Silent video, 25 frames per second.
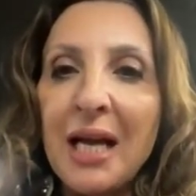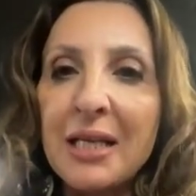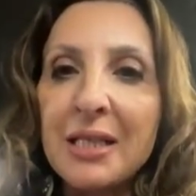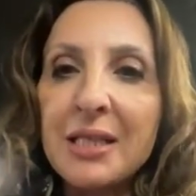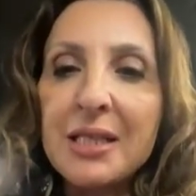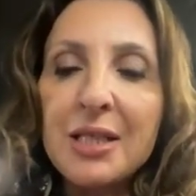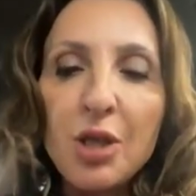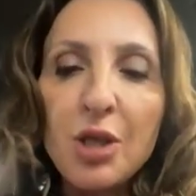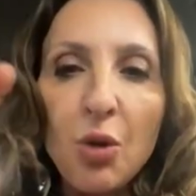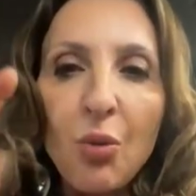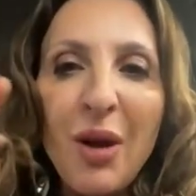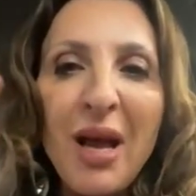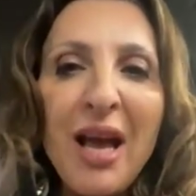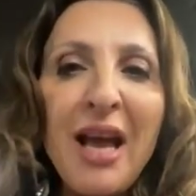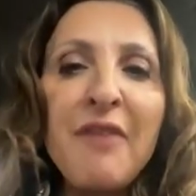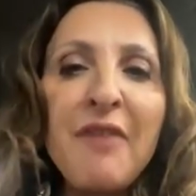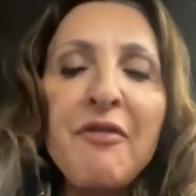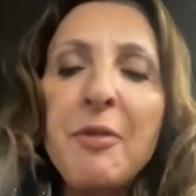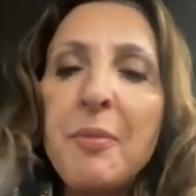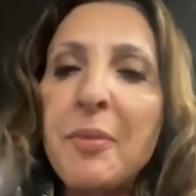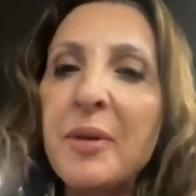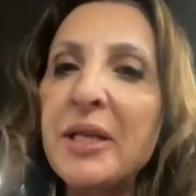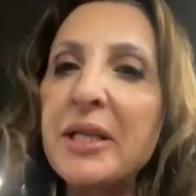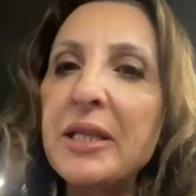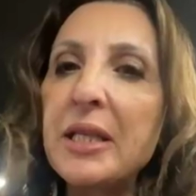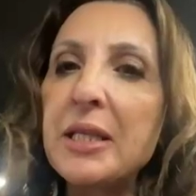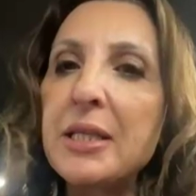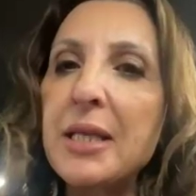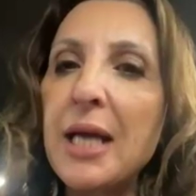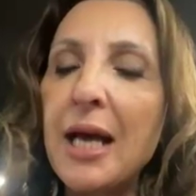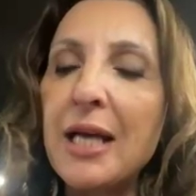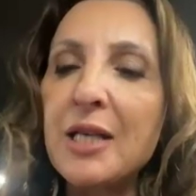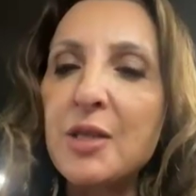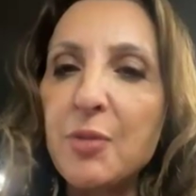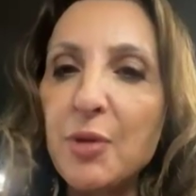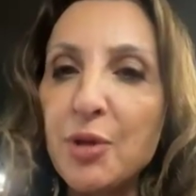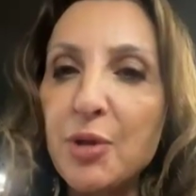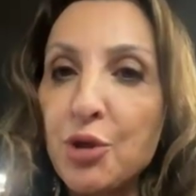And so everybody in the
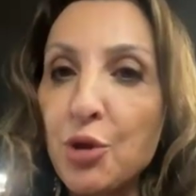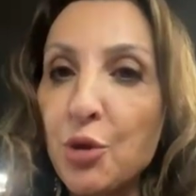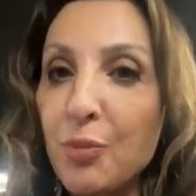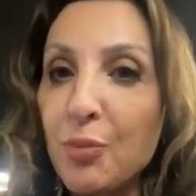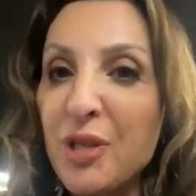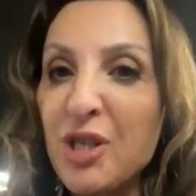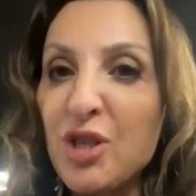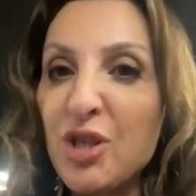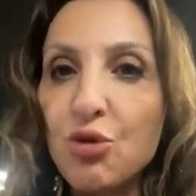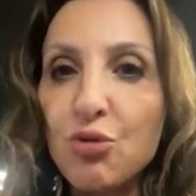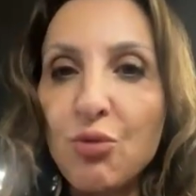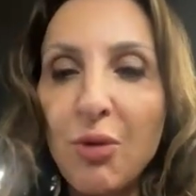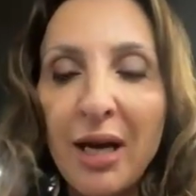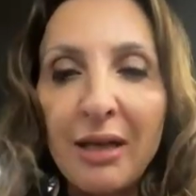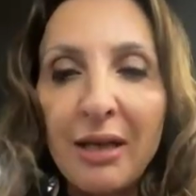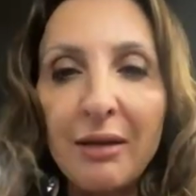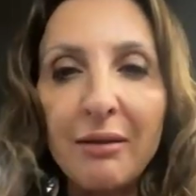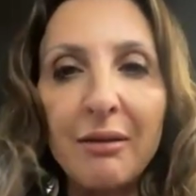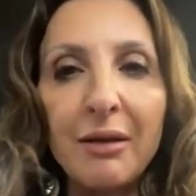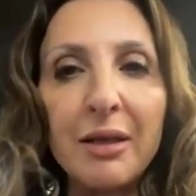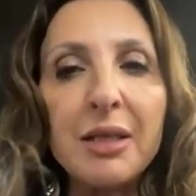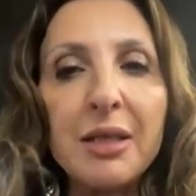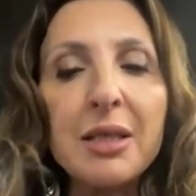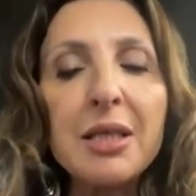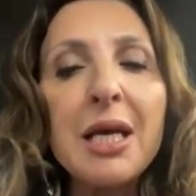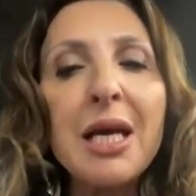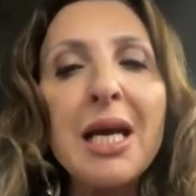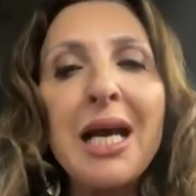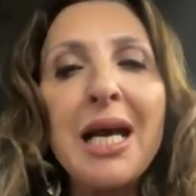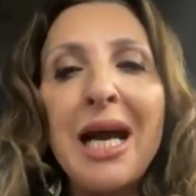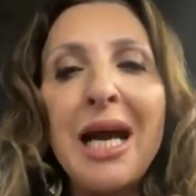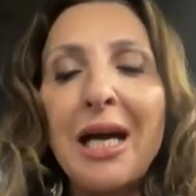diaspora should be strengthened.